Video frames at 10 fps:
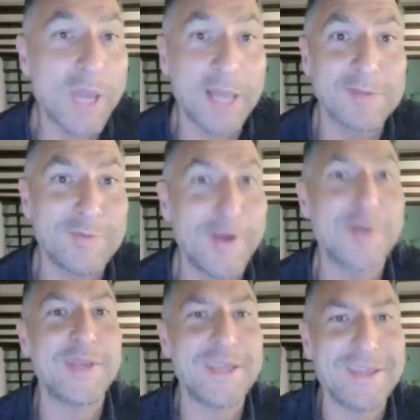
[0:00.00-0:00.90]
we had
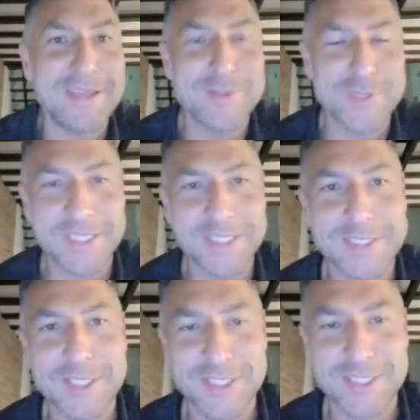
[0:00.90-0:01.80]
very interesting
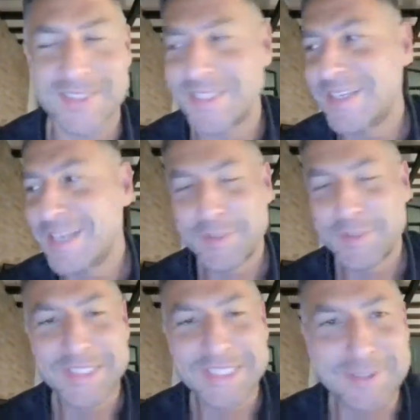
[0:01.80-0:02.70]
discussions
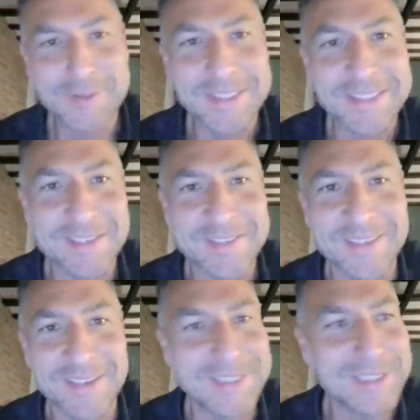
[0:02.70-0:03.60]
with the C-suite
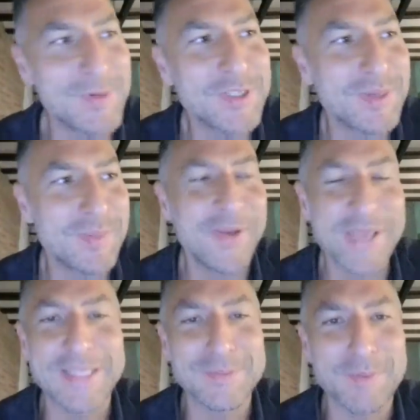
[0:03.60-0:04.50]
on this book, but
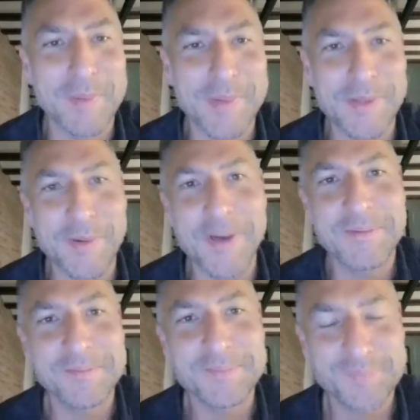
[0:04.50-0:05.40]
yeah, that's probably the one.